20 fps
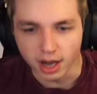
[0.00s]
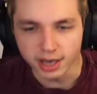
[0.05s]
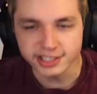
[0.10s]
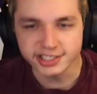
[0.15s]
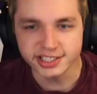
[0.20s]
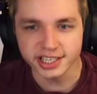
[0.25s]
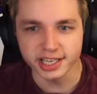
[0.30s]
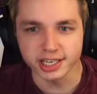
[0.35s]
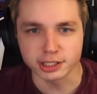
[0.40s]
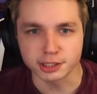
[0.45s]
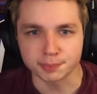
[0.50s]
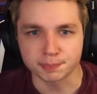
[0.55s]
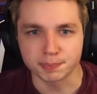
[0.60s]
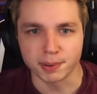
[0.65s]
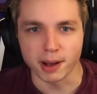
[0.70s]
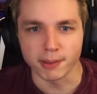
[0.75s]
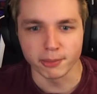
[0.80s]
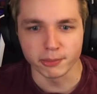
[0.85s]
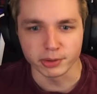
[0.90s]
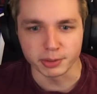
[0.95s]
I said it's
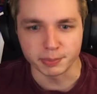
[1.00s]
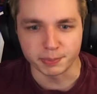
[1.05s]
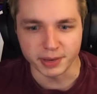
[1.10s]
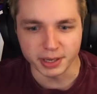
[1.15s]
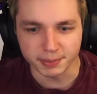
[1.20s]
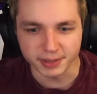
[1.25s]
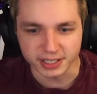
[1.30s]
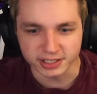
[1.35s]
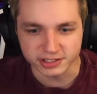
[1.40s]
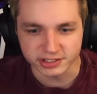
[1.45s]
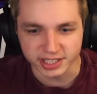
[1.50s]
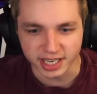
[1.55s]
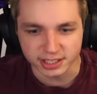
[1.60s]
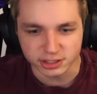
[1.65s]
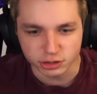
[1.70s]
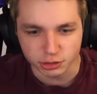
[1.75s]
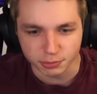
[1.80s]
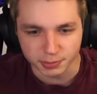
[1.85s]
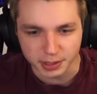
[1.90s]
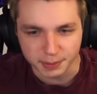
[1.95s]
probably big because he
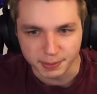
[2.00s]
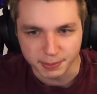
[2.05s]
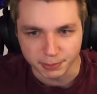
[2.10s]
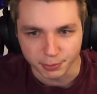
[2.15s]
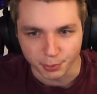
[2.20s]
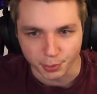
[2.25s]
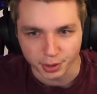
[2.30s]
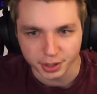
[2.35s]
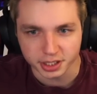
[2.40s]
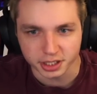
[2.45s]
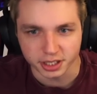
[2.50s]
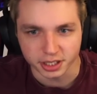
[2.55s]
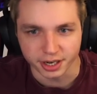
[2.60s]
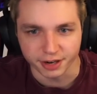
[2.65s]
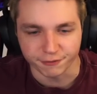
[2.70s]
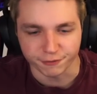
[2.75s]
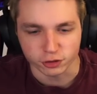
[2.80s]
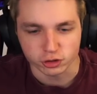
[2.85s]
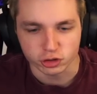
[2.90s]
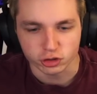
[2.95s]
had so many people working on
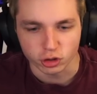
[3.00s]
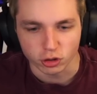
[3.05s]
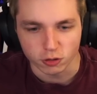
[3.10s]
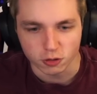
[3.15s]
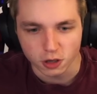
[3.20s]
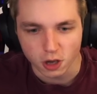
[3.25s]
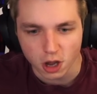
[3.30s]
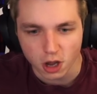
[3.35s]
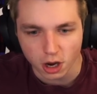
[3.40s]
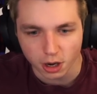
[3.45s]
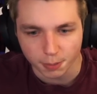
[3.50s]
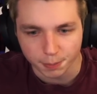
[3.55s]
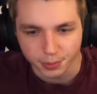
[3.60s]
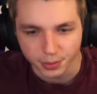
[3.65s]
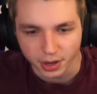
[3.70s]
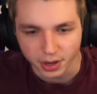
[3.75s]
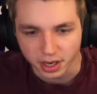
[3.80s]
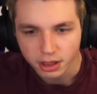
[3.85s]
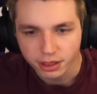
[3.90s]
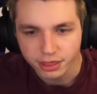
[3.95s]
it for so long,
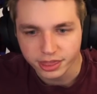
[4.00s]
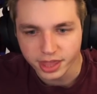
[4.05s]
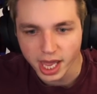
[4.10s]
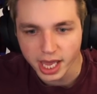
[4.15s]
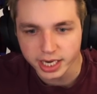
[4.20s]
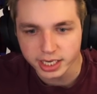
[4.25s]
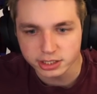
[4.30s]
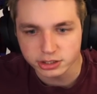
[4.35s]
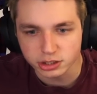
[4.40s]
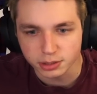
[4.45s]
but that is